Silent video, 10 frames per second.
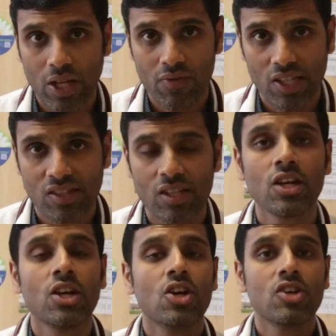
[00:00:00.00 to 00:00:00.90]
to 8 weeks.
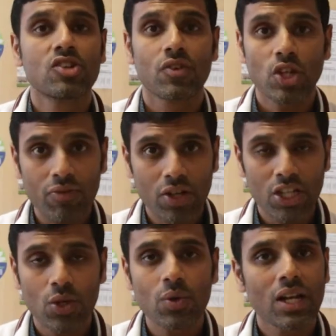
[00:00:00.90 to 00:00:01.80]
So without
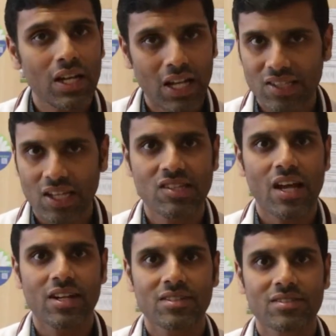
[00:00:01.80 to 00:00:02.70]
further ado, let's get
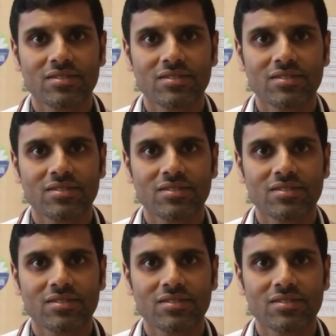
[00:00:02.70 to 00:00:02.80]
started.